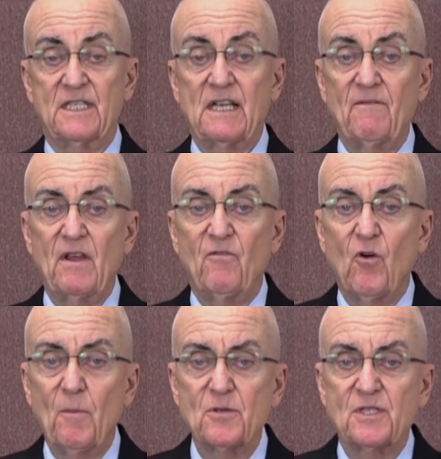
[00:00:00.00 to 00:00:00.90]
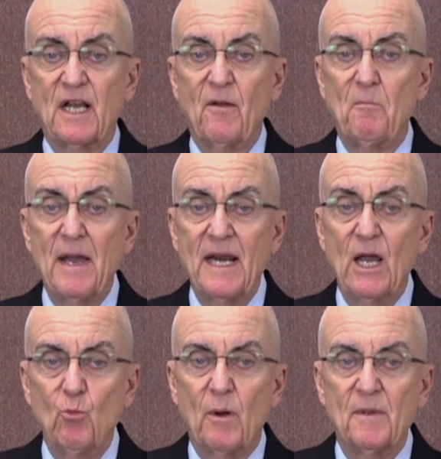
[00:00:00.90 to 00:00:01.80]
74% of men
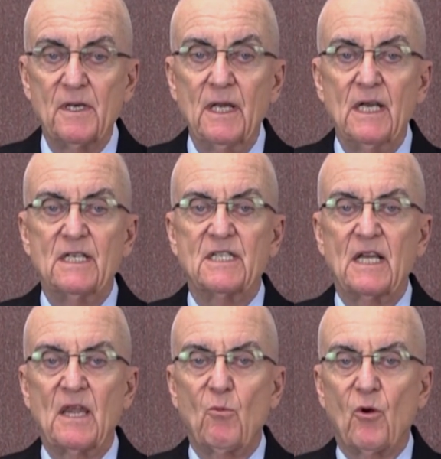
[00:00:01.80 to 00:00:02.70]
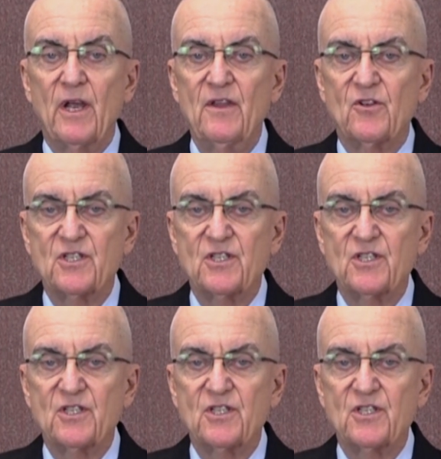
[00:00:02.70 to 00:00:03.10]
and women said they were either